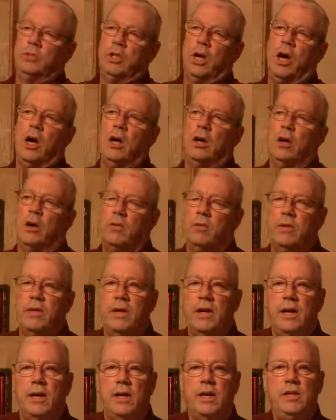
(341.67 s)
John over
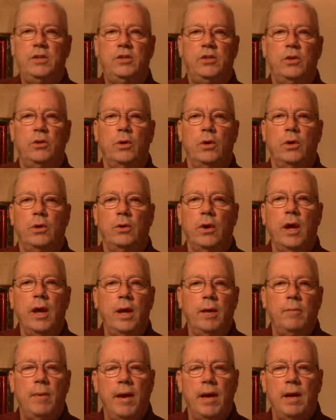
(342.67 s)
there, he's doing
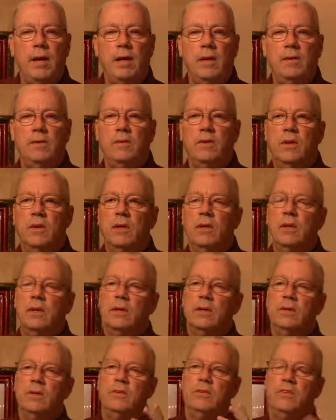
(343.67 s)
great, man. He's
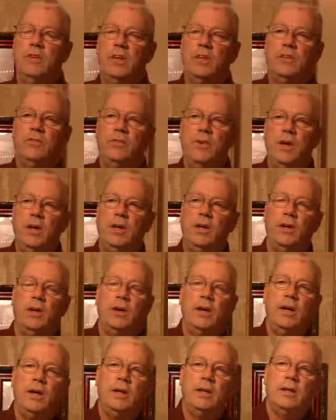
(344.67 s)

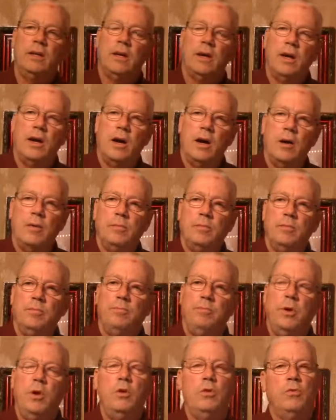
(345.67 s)
six-figure income,
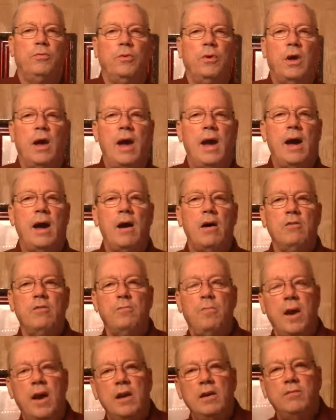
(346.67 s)
beautiful house,
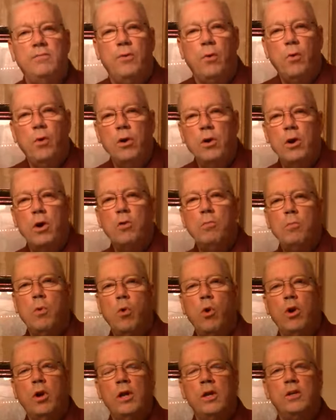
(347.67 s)
paid for, no
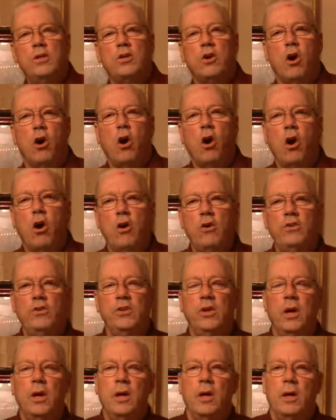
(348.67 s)
mortgage, cars.
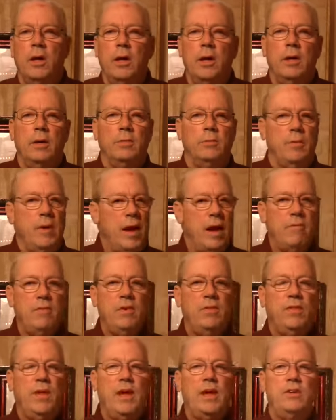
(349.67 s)

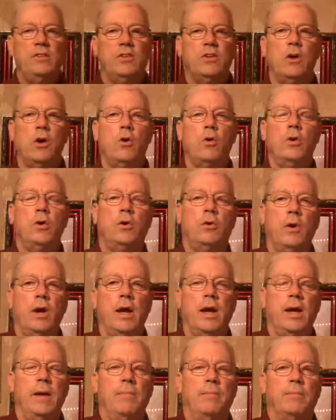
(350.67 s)
Everything's going
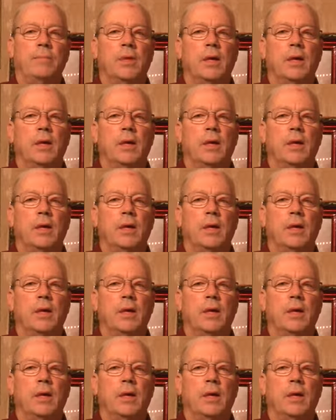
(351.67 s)
great.